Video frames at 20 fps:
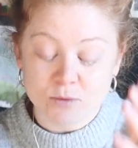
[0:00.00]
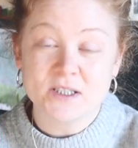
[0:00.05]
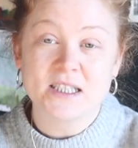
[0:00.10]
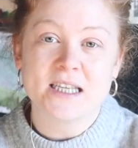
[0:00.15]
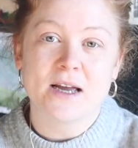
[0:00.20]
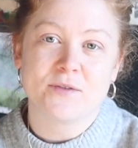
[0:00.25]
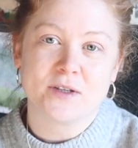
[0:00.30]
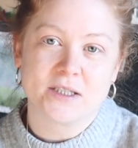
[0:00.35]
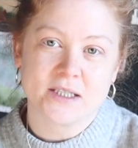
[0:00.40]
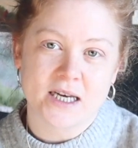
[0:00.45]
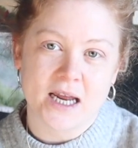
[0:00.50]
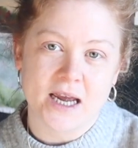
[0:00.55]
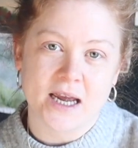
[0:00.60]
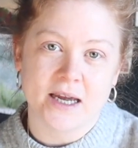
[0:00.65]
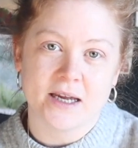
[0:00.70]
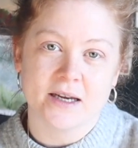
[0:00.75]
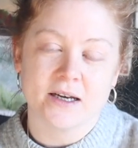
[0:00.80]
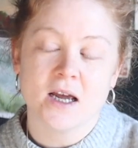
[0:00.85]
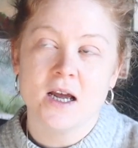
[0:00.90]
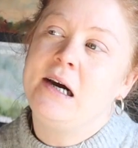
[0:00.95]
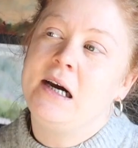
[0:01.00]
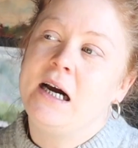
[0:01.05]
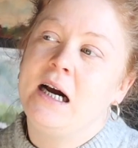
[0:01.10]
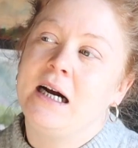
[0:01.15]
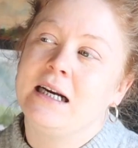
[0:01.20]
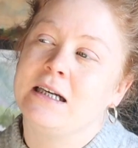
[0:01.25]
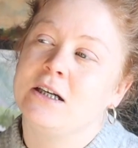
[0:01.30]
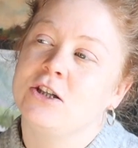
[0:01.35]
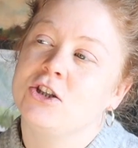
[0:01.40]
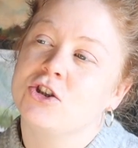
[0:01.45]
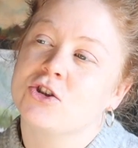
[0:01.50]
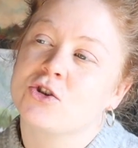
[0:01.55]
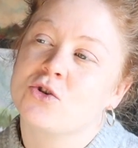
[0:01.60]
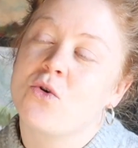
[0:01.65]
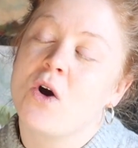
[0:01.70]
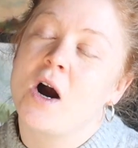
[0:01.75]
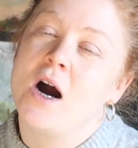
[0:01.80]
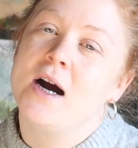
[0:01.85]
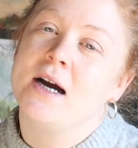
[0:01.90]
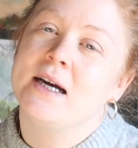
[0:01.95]
was devastated and I just
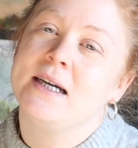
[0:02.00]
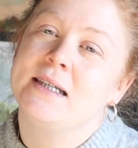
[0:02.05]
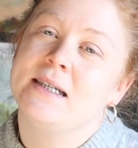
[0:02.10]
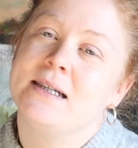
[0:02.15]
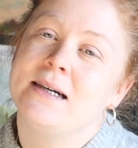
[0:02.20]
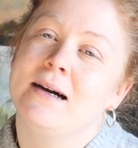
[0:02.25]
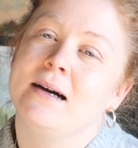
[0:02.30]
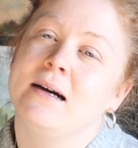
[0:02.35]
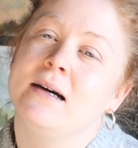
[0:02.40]
cried.